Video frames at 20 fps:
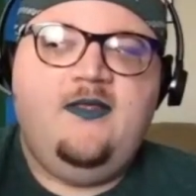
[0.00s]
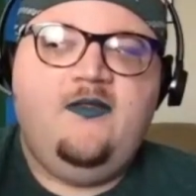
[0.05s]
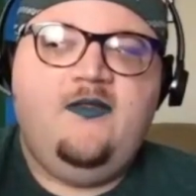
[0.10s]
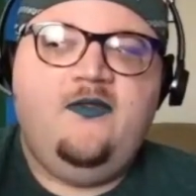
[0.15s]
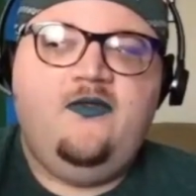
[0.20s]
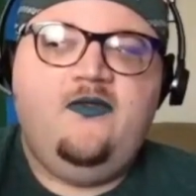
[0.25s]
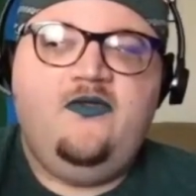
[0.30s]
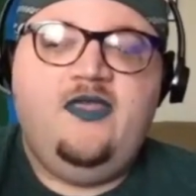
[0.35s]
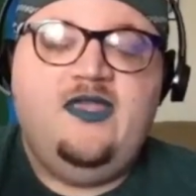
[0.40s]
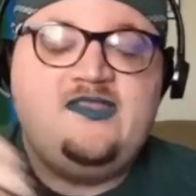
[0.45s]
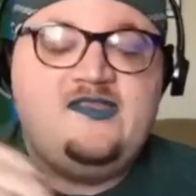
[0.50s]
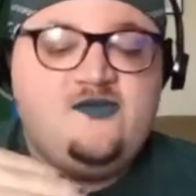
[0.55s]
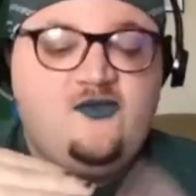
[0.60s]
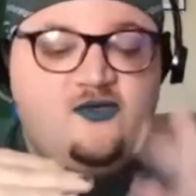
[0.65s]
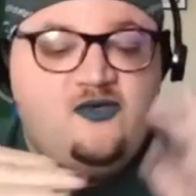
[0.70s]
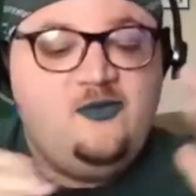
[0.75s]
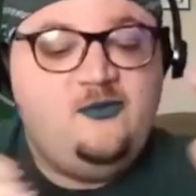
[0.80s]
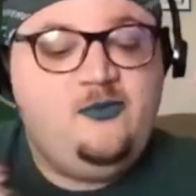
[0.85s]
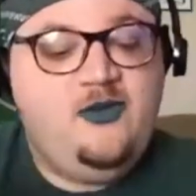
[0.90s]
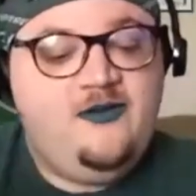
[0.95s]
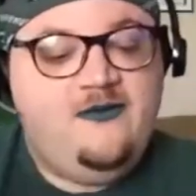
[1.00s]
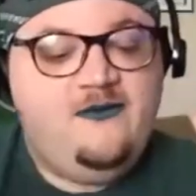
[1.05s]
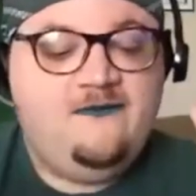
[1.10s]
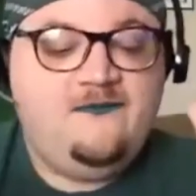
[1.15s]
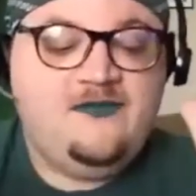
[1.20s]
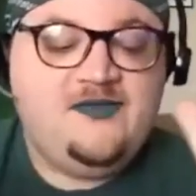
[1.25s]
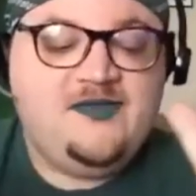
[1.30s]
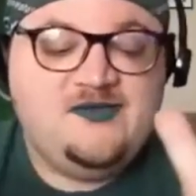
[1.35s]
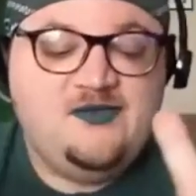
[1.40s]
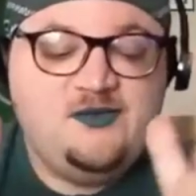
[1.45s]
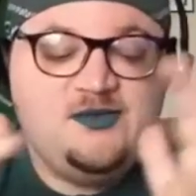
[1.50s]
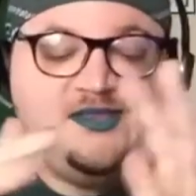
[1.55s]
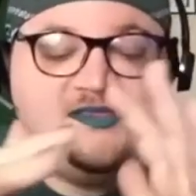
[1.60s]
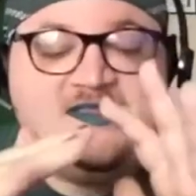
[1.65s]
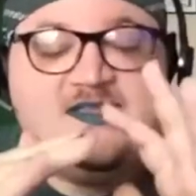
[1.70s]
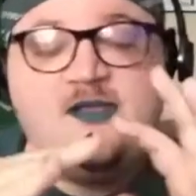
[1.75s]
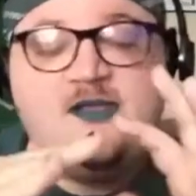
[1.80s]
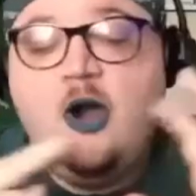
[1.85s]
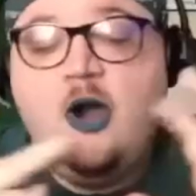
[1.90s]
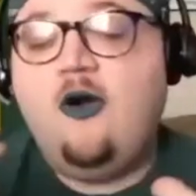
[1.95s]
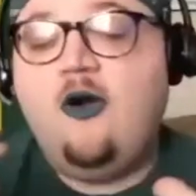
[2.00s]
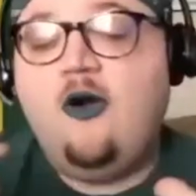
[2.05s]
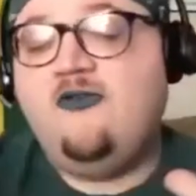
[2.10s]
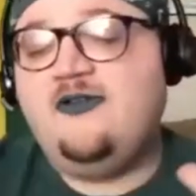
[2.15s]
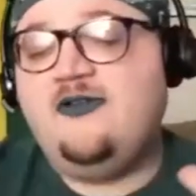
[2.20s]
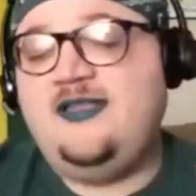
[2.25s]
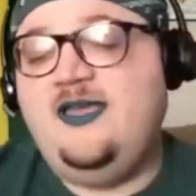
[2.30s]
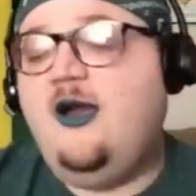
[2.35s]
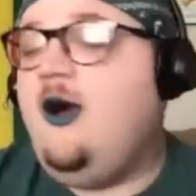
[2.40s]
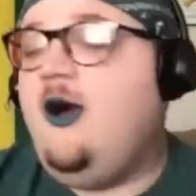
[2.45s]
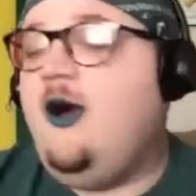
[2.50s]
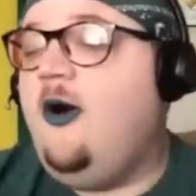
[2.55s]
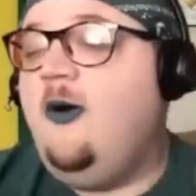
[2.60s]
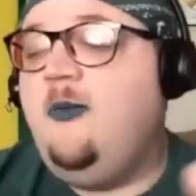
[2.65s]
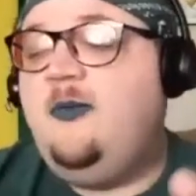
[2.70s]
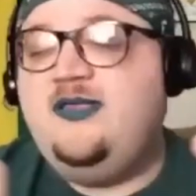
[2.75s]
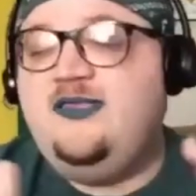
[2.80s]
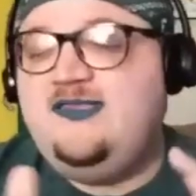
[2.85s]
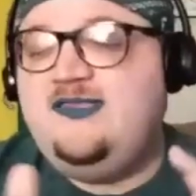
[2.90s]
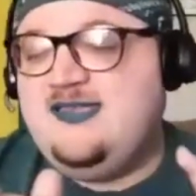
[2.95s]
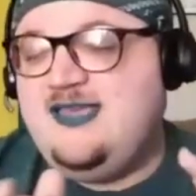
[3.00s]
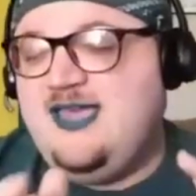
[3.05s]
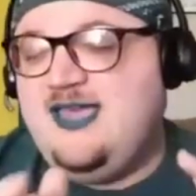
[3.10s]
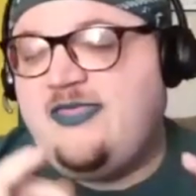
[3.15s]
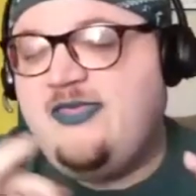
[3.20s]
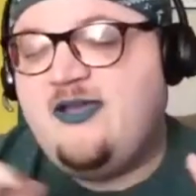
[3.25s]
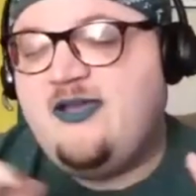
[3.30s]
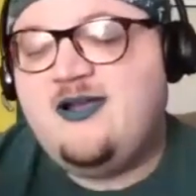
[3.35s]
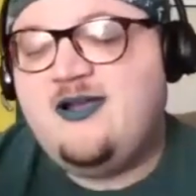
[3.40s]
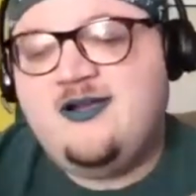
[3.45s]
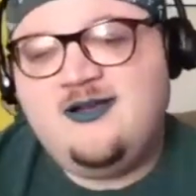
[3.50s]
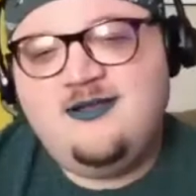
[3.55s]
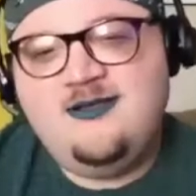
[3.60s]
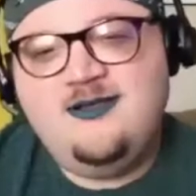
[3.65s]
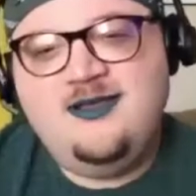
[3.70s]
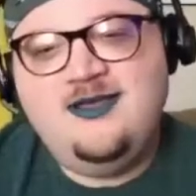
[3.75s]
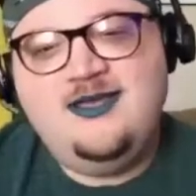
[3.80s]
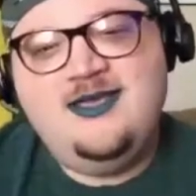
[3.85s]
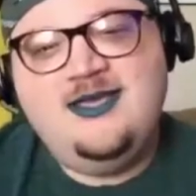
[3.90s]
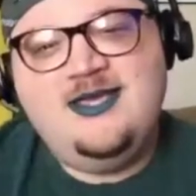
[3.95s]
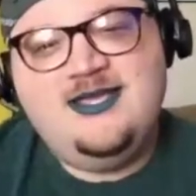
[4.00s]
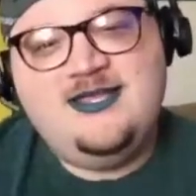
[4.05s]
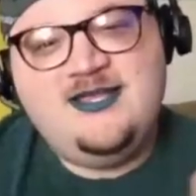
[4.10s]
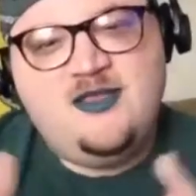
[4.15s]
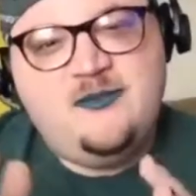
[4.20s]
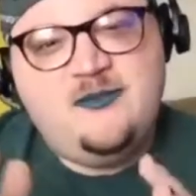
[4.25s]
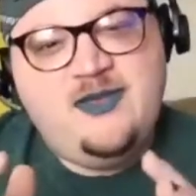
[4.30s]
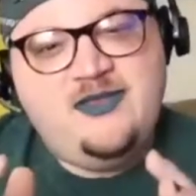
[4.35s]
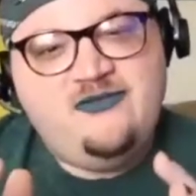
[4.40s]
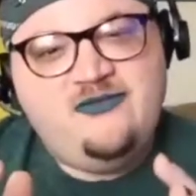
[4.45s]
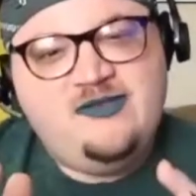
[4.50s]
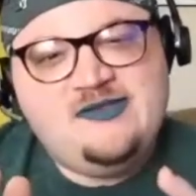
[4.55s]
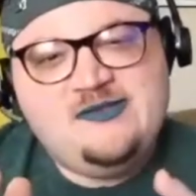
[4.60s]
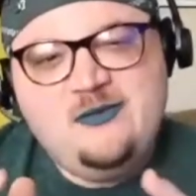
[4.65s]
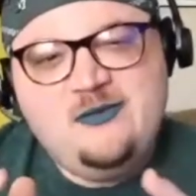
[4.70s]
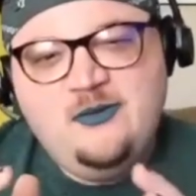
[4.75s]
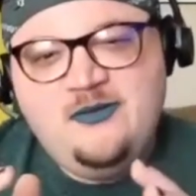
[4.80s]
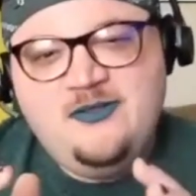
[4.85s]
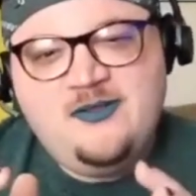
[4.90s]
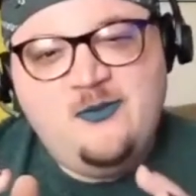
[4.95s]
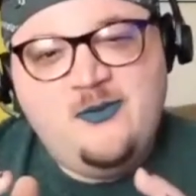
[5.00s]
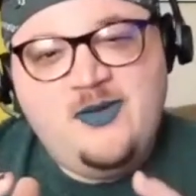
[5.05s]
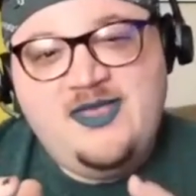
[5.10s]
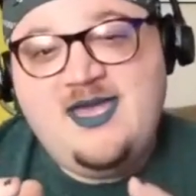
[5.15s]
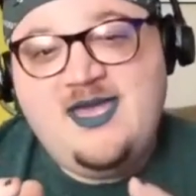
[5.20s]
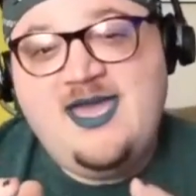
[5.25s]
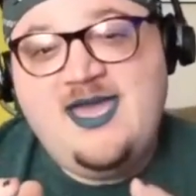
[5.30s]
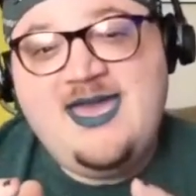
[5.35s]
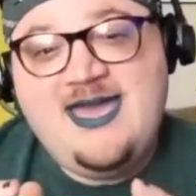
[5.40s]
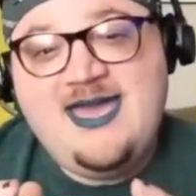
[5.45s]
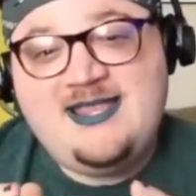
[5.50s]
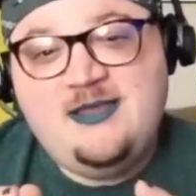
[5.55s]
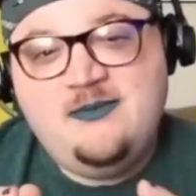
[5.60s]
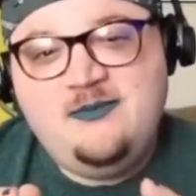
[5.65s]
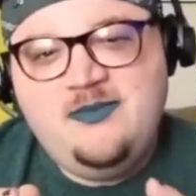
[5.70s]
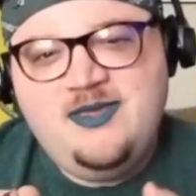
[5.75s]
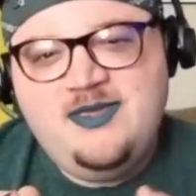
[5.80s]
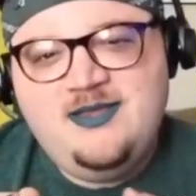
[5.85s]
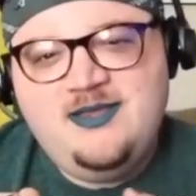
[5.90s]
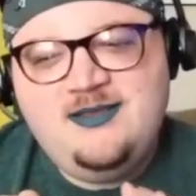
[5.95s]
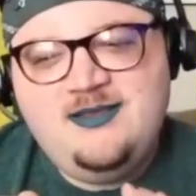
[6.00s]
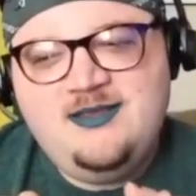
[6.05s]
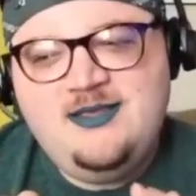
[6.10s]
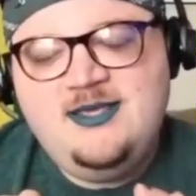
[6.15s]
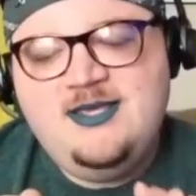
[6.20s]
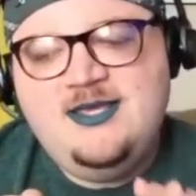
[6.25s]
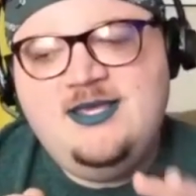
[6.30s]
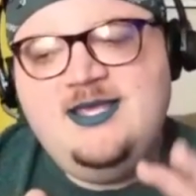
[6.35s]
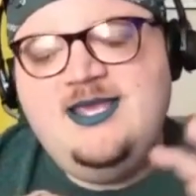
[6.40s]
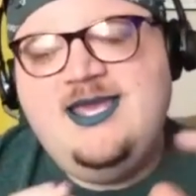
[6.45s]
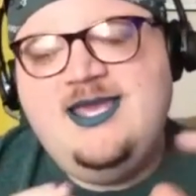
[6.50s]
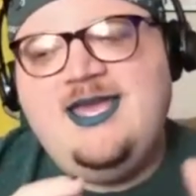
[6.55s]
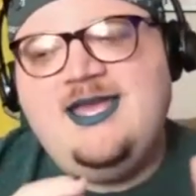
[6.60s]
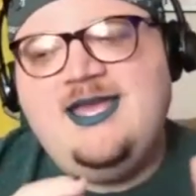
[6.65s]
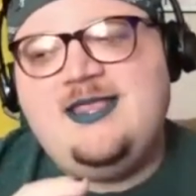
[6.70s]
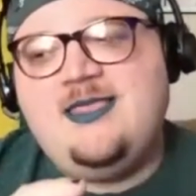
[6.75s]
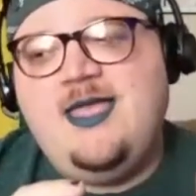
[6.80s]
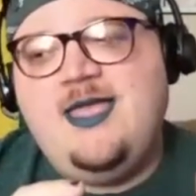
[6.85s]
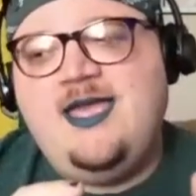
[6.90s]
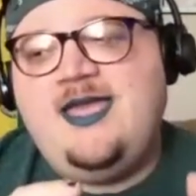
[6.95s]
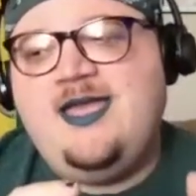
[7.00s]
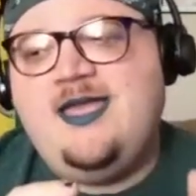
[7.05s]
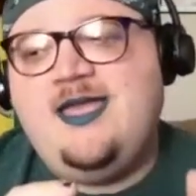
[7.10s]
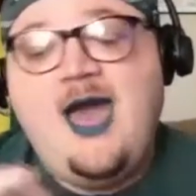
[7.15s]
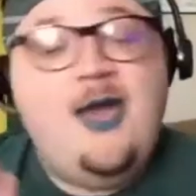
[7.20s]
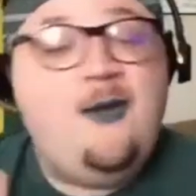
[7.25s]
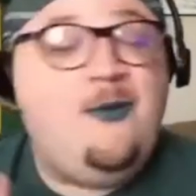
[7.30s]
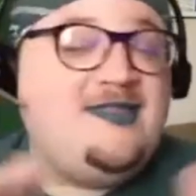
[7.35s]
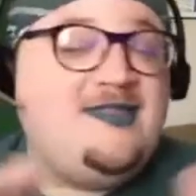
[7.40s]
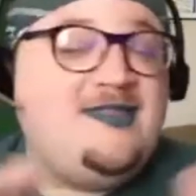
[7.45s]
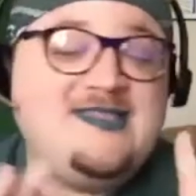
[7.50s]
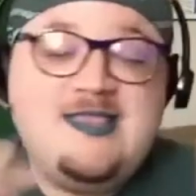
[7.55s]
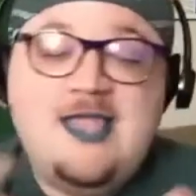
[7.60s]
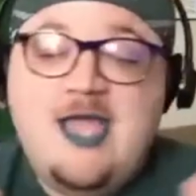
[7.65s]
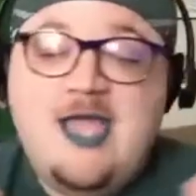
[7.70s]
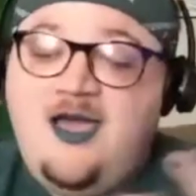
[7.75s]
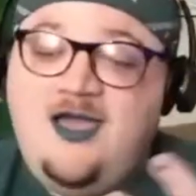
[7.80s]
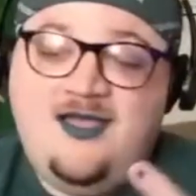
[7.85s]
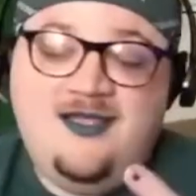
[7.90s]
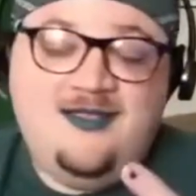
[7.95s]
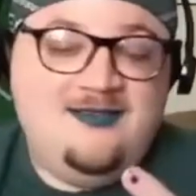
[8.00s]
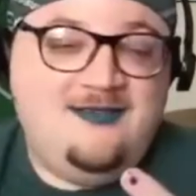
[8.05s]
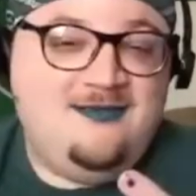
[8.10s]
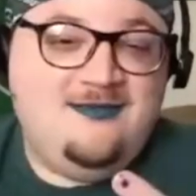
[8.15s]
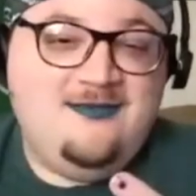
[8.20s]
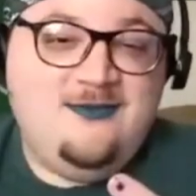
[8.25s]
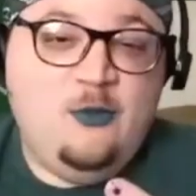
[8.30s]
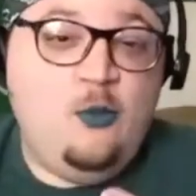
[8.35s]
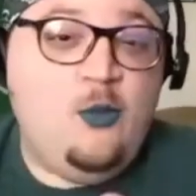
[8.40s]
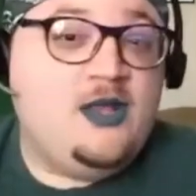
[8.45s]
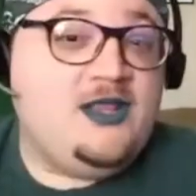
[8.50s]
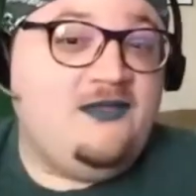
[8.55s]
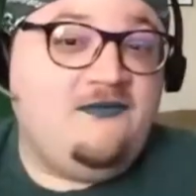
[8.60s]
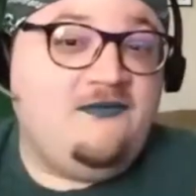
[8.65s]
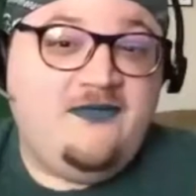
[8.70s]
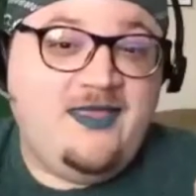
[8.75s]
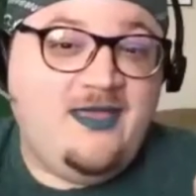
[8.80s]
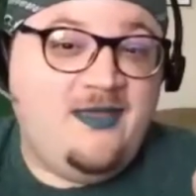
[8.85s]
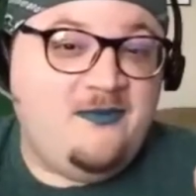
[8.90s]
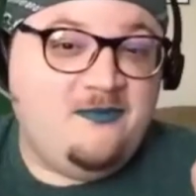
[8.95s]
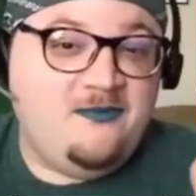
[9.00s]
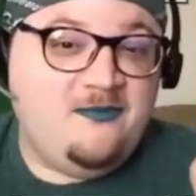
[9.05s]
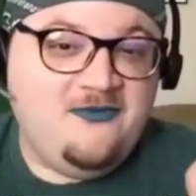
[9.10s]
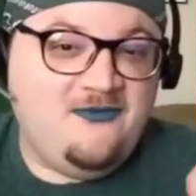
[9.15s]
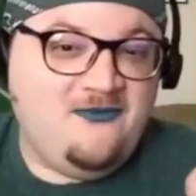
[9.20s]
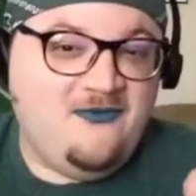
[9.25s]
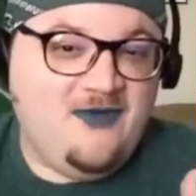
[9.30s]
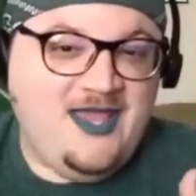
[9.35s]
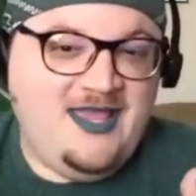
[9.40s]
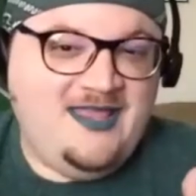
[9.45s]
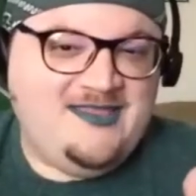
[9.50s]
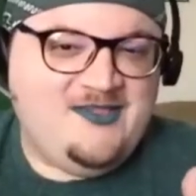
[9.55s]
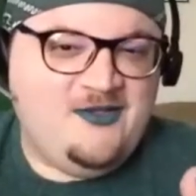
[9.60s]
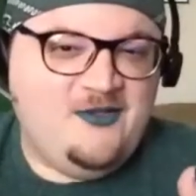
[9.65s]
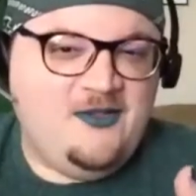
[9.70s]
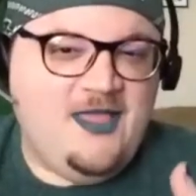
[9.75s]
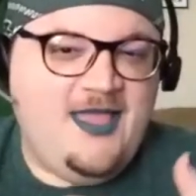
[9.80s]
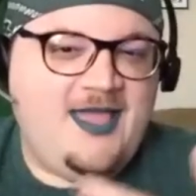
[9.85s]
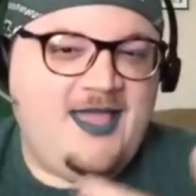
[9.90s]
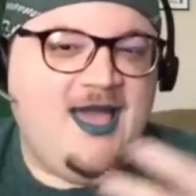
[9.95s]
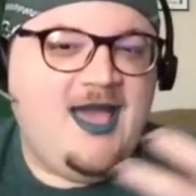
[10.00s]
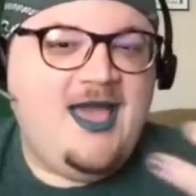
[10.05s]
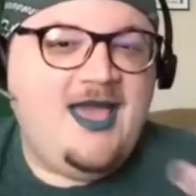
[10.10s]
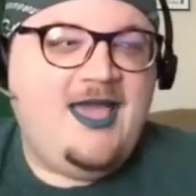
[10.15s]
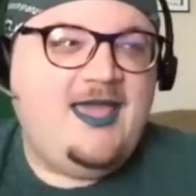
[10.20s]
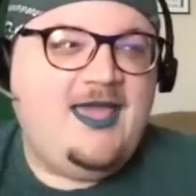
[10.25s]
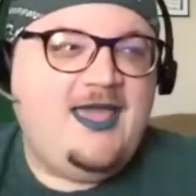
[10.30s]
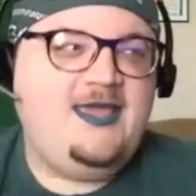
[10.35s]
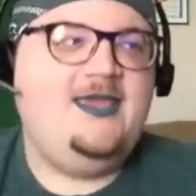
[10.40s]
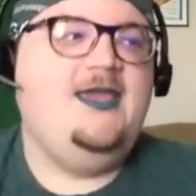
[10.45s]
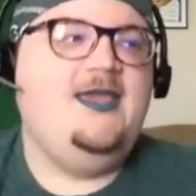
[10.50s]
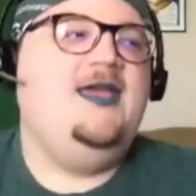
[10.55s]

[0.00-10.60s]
this group of students had already all been together in elementary school in a way that I hadn't been, and like I was not one of them, right? So like I